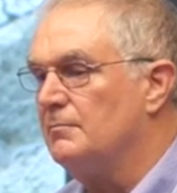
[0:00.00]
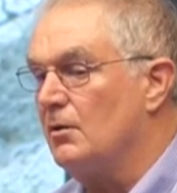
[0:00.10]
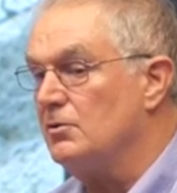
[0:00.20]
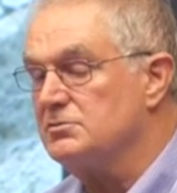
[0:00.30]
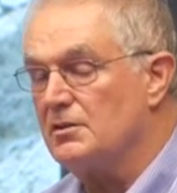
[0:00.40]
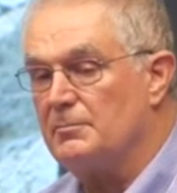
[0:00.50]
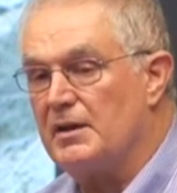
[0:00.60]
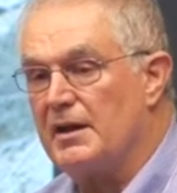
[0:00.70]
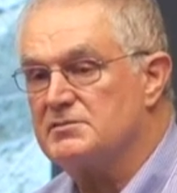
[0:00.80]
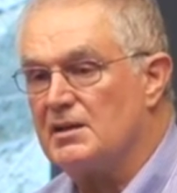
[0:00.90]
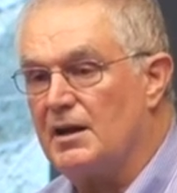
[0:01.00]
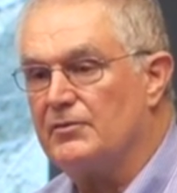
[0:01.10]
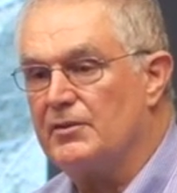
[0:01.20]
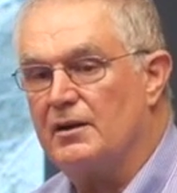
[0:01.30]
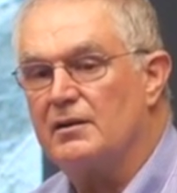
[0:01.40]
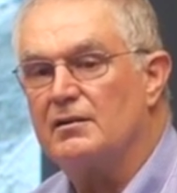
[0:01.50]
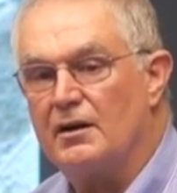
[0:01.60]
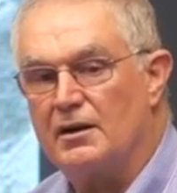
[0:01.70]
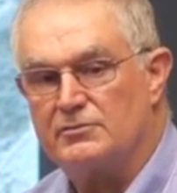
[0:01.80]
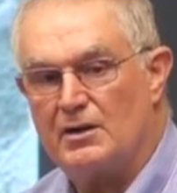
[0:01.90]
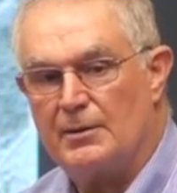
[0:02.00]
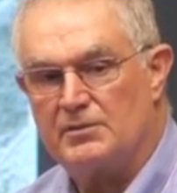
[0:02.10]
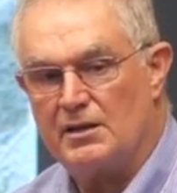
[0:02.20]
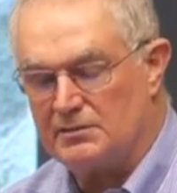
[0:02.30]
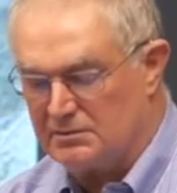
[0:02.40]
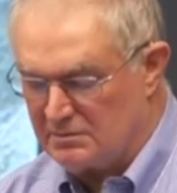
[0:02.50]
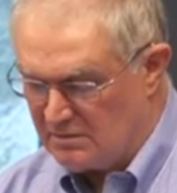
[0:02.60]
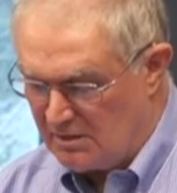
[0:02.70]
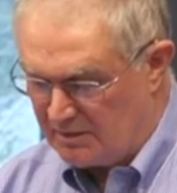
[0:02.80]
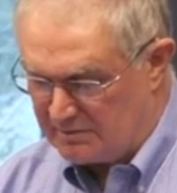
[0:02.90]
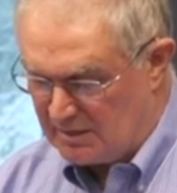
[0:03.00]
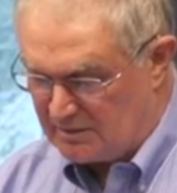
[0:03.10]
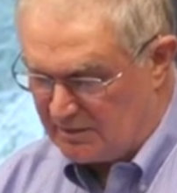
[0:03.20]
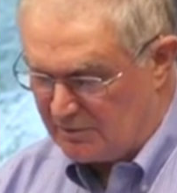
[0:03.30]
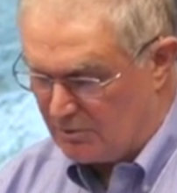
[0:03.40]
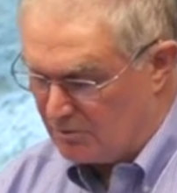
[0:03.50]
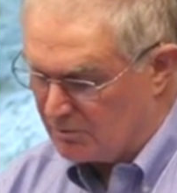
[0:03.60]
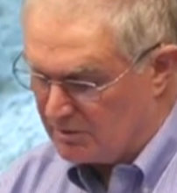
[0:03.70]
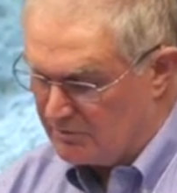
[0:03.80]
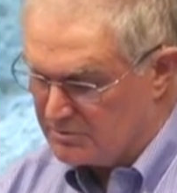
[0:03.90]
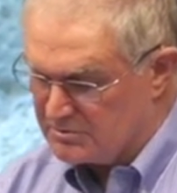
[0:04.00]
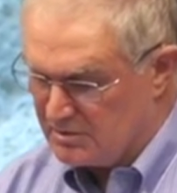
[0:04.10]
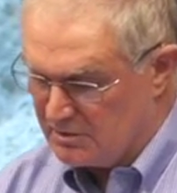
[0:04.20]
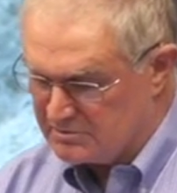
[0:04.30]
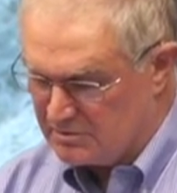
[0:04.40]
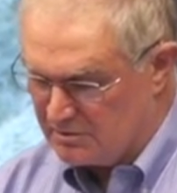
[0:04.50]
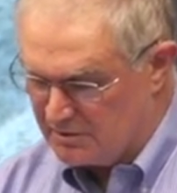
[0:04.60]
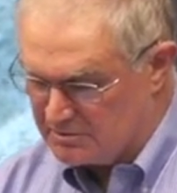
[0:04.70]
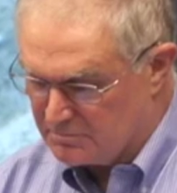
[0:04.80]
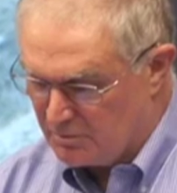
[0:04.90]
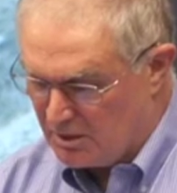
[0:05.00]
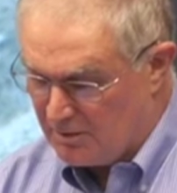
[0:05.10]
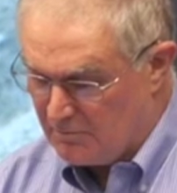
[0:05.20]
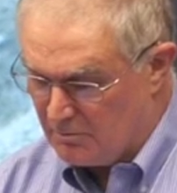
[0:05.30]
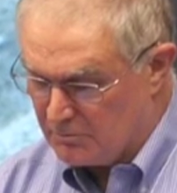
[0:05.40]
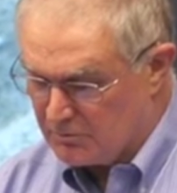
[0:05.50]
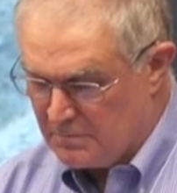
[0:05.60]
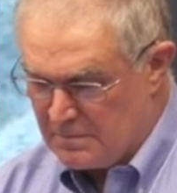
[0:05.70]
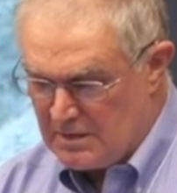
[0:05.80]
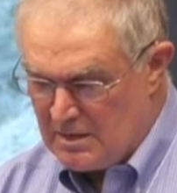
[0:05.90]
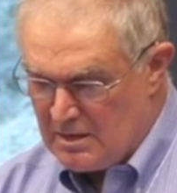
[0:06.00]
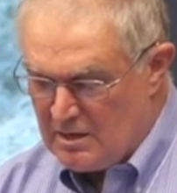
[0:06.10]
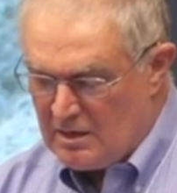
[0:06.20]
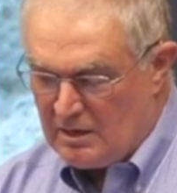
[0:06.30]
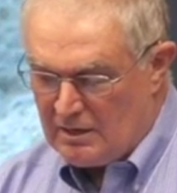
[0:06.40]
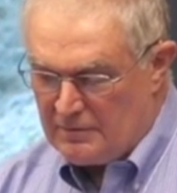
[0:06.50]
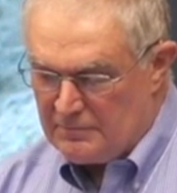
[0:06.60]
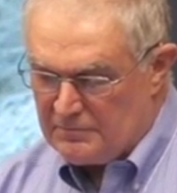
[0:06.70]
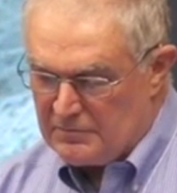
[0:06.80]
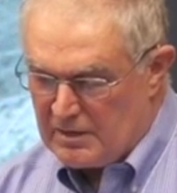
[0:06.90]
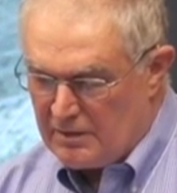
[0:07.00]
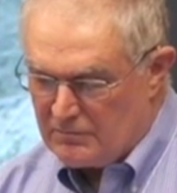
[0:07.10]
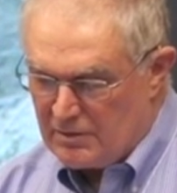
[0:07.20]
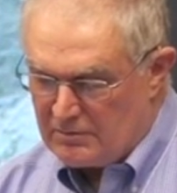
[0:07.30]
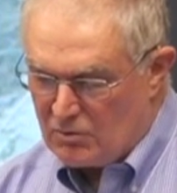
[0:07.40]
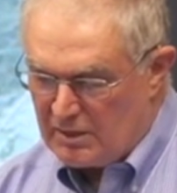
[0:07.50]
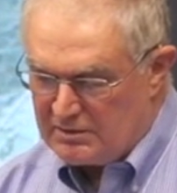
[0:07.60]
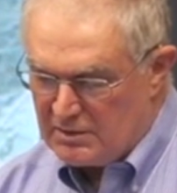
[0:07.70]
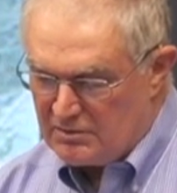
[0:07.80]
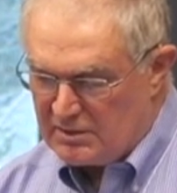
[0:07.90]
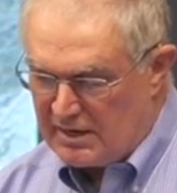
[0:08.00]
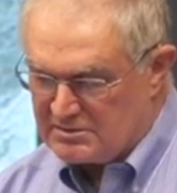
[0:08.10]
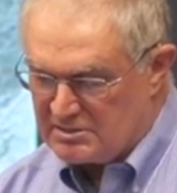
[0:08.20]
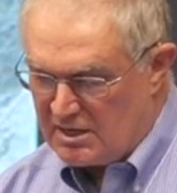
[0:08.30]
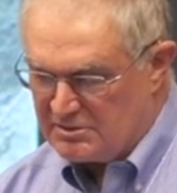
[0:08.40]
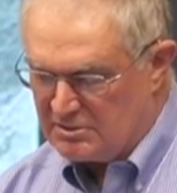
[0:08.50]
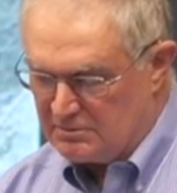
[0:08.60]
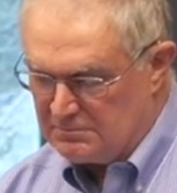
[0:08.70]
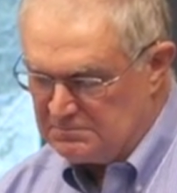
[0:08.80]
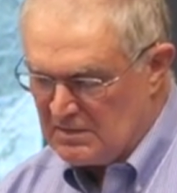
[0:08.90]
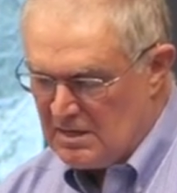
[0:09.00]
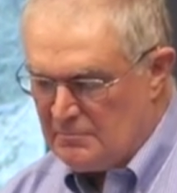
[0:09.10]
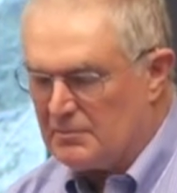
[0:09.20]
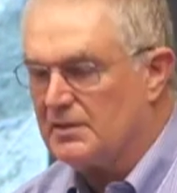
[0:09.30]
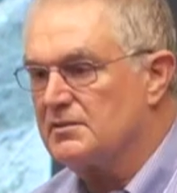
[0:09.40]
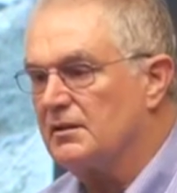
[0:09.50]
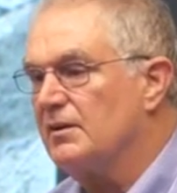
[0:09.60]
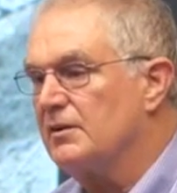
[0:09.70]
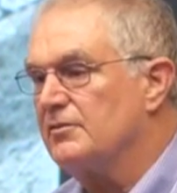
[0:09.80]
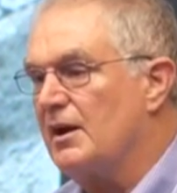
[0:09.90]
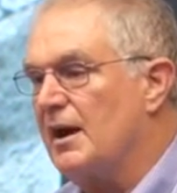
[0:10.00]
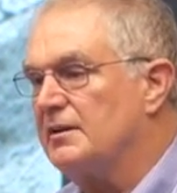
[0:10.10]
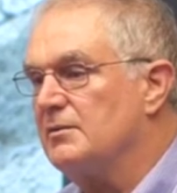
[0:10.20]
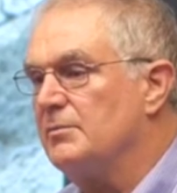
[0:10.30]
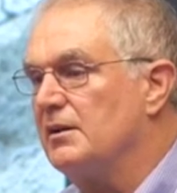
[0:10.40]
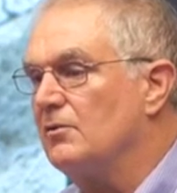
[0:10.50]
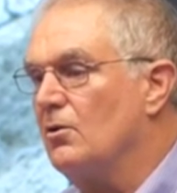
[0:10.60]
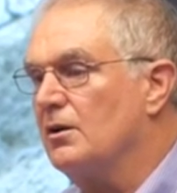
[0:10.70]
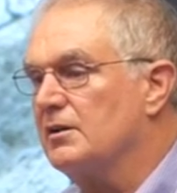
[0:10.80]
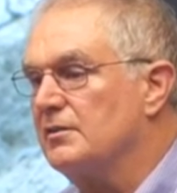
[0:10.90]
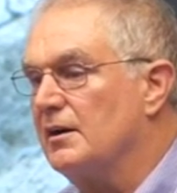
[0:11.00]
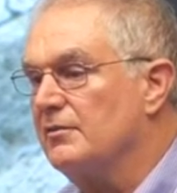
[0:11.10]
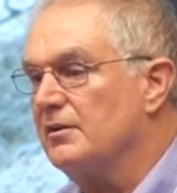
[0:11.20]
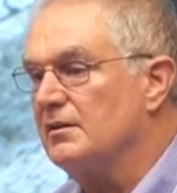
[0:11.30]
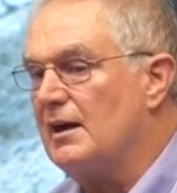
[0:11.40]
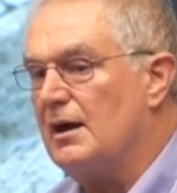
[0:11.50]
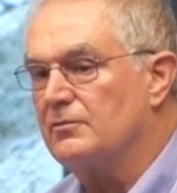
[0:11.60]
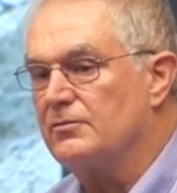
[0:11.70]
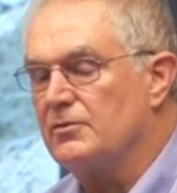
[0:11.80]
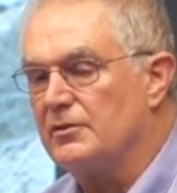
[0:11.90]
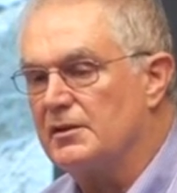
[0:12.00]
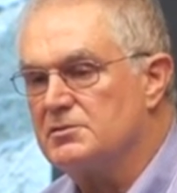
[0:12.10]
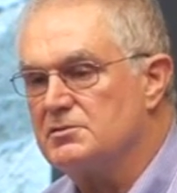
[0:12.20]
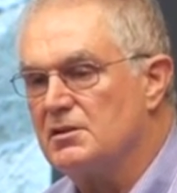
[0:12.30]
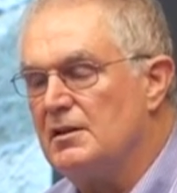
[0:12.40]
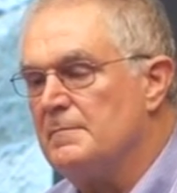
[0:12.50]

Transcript: Most of the plants out there are drop deadly or will give you serious problems. Then when I did the dissection, because I figured there had to be an organ there that allowed for this,